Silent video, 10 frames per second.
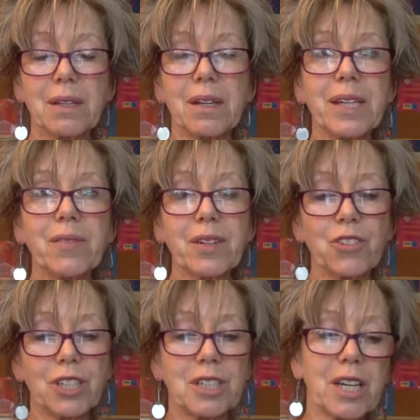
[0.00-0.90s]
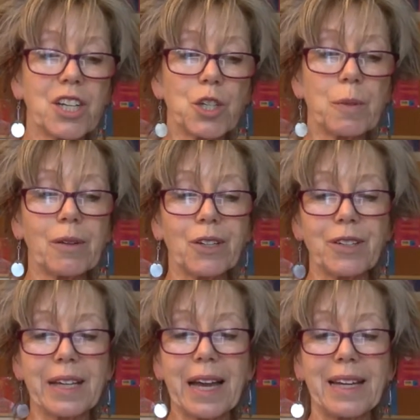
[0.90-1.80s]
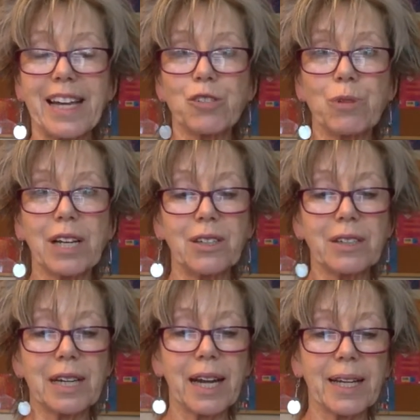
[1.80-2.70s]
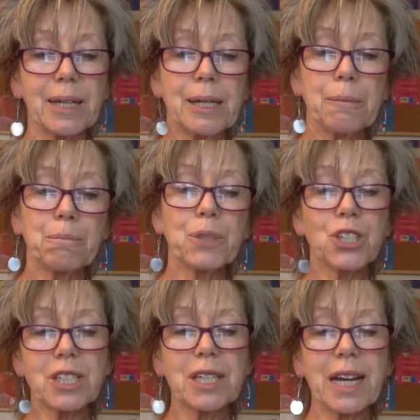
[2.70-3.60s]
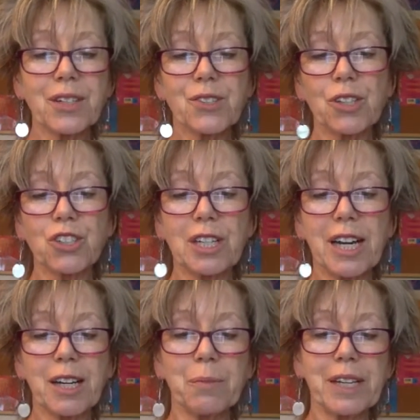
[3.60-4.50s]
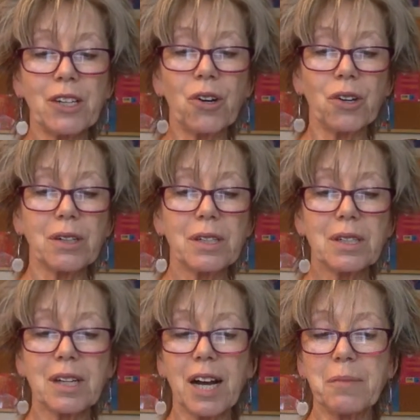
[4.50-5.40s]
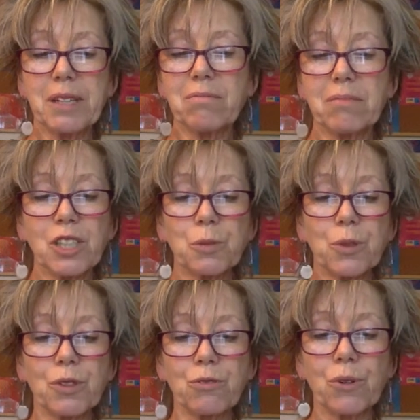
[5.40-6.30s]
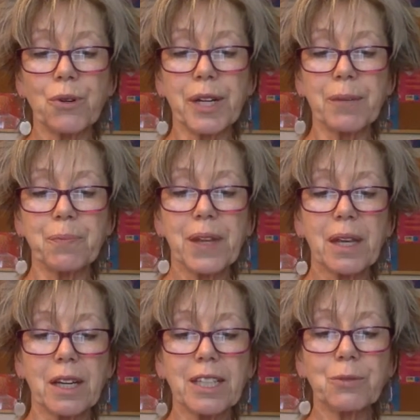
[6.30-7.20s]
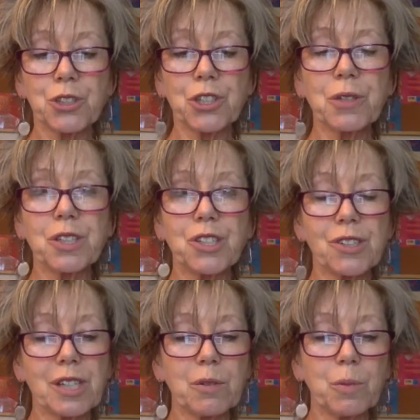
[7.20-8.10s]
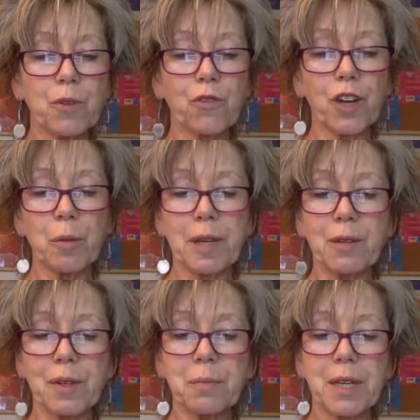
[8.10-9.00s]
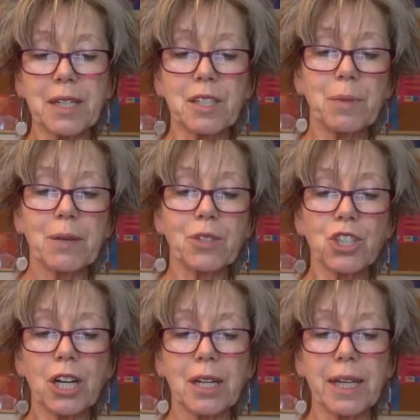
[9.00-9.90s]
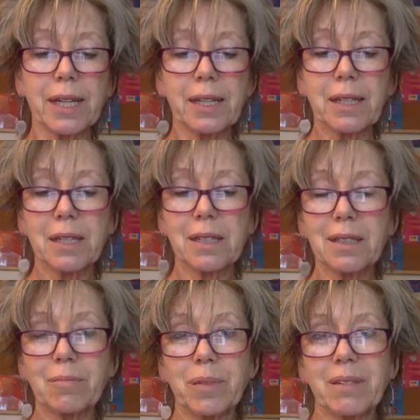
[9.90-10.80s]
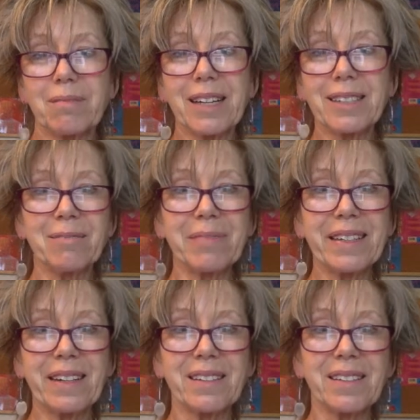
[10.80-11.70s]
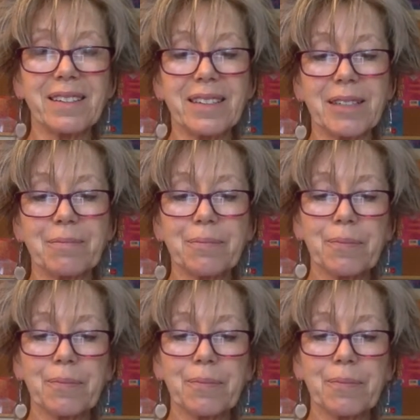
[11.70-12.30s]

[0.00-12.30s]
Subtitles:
And even if she did, she probably couldn't care less what I looked like. But she did act as though she liked me a lot. I mean, much more than Rory. And it was true that she seemed to prefer being with me to being with Charlie. But that didn't mean anything, did it?